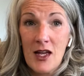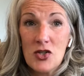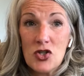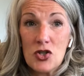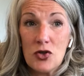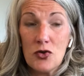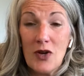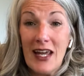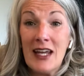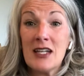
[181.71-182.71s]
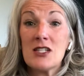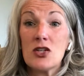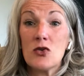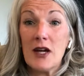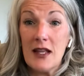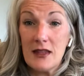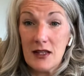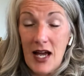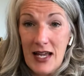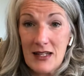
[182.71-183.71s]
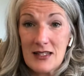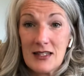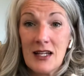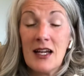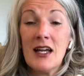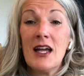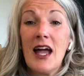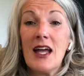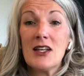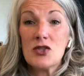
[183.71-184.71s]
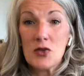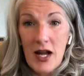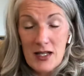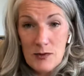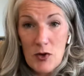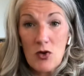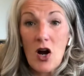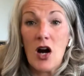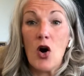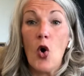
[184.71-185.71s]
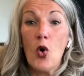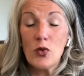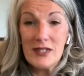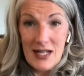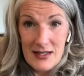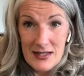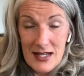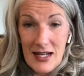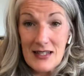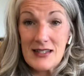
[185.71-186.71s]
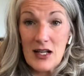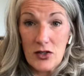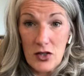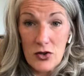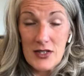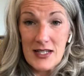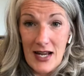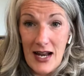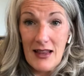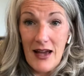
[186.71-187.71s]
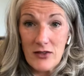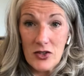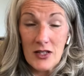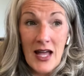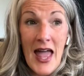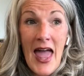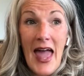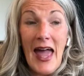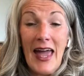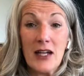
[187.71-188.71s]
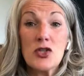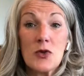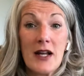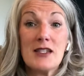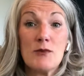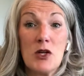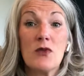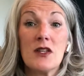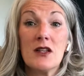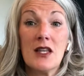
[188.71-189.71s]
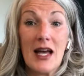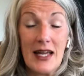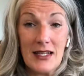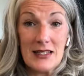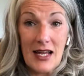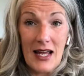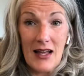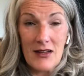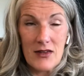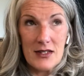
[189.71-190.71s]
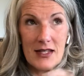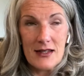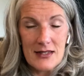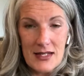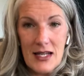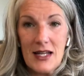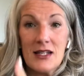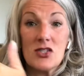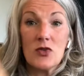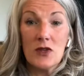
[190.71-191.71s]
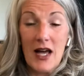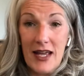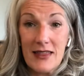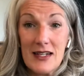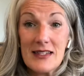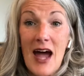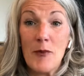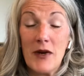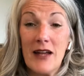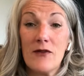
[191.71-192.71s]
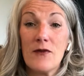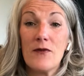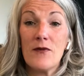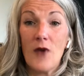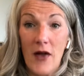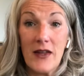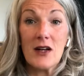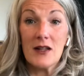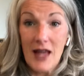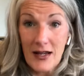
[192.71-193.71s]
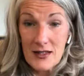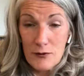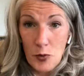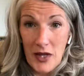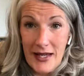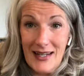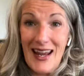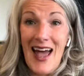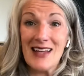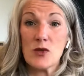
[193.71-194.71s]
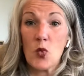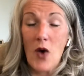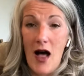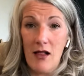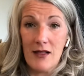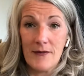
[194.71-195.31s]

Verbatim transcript: to integrate the light, transmute our own density at a cellular DNA level, and transmute the light, the density into light that is happening on the collective plane as well.